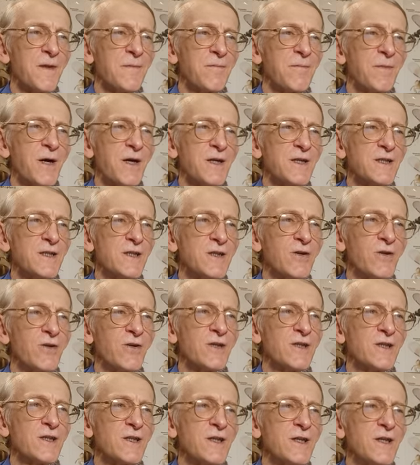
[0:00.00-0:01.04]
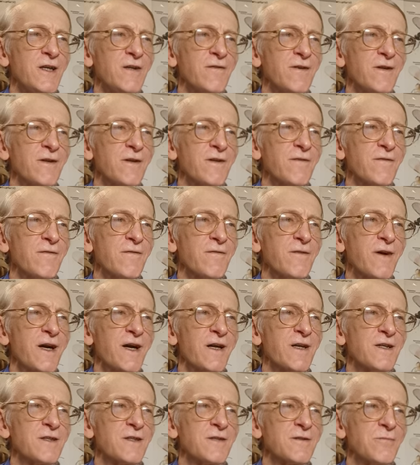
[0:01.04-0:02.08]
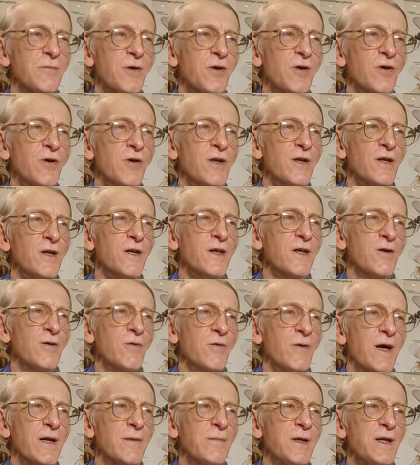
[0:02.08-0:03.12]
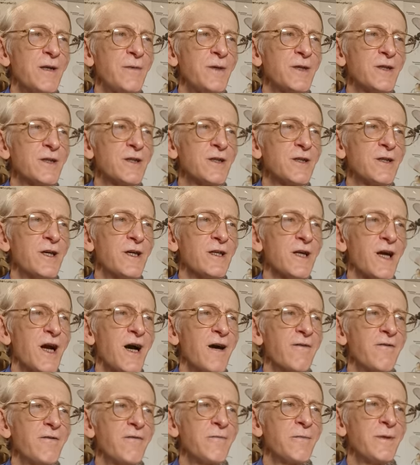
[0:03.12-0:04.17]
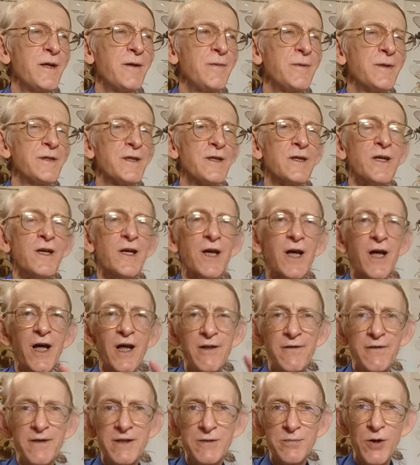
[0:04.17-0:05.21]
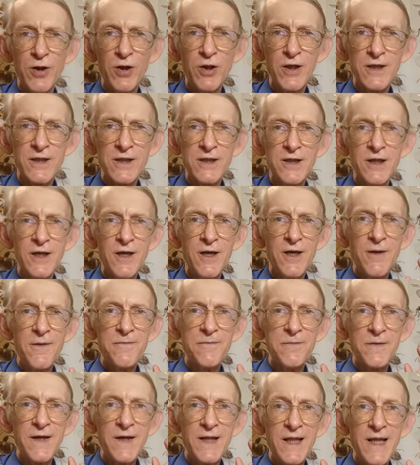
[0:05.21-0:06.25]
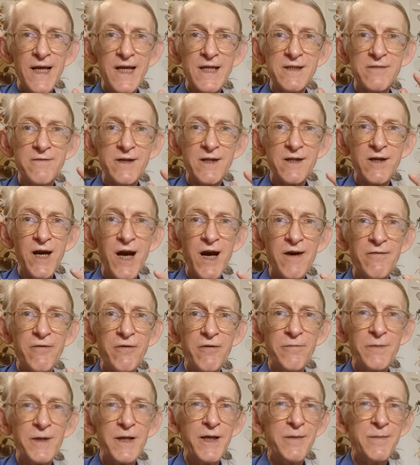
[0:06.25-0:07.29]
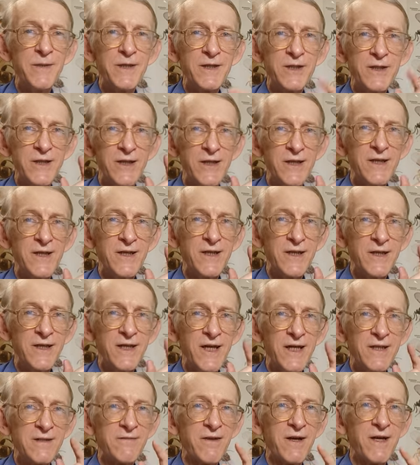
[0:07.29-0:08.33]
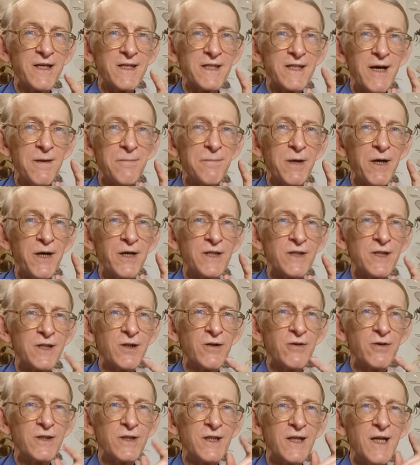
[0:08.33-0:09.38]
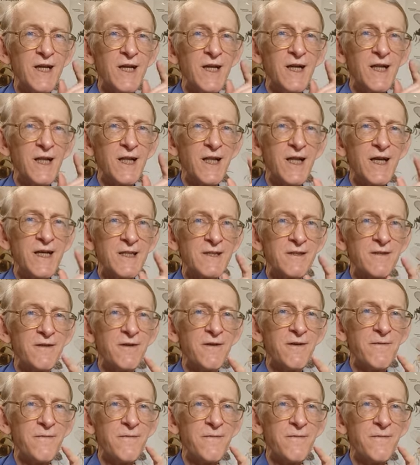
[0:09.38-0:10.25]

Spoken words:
parasitoids, even very small. 1 millimeter and 0.5 millimeter, and the smallest, less than 0.5 millimeter. Yes, there are some parasitoids less